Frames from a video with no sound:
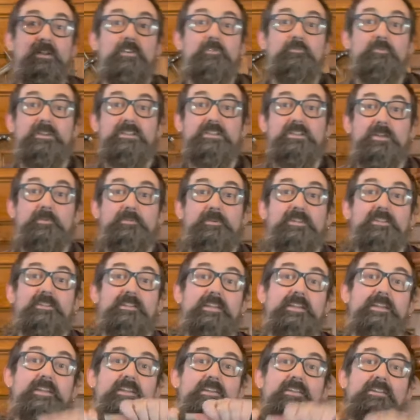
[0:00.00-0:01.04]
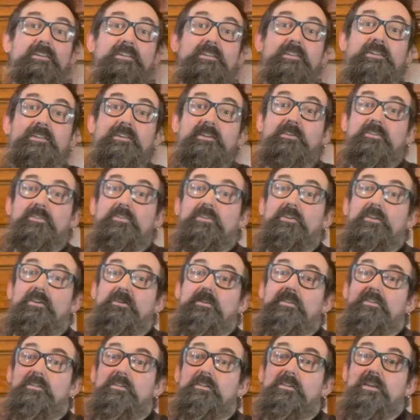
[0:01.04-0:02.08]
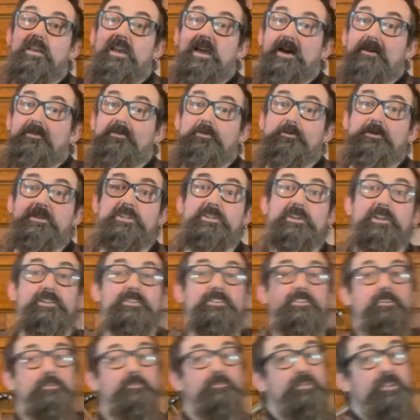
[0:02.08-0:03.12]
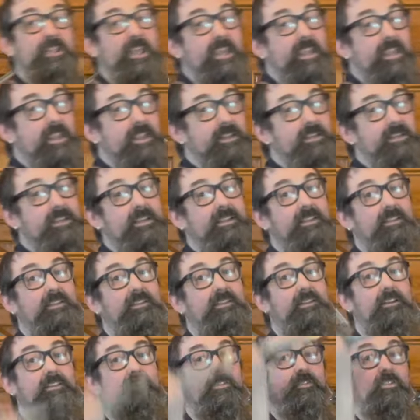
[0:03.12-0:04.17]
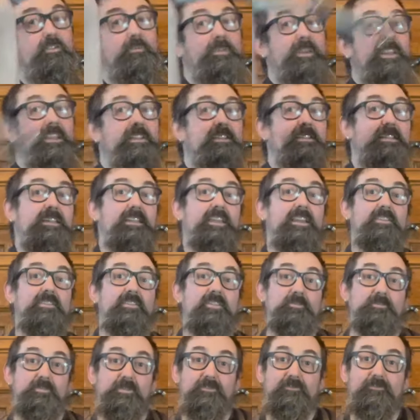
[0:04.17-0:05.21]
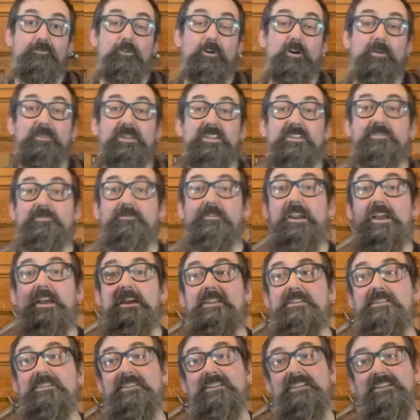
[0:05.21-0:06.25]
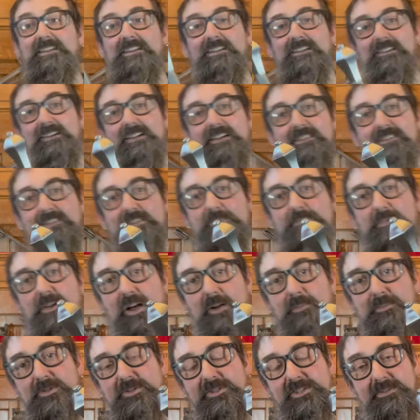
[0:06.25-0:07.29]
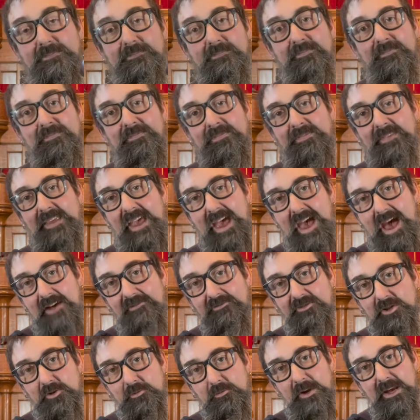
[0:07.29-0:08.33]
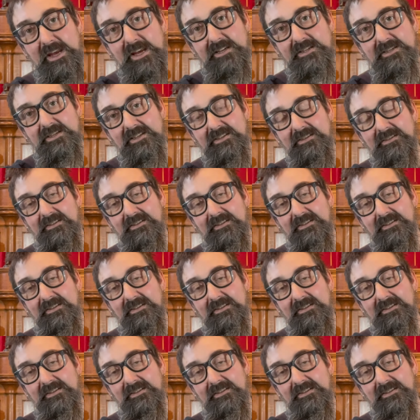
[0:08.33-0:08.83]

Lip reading: we typically have to adjust the blade a little bit to get the performance right. Right, this pommel's half the weight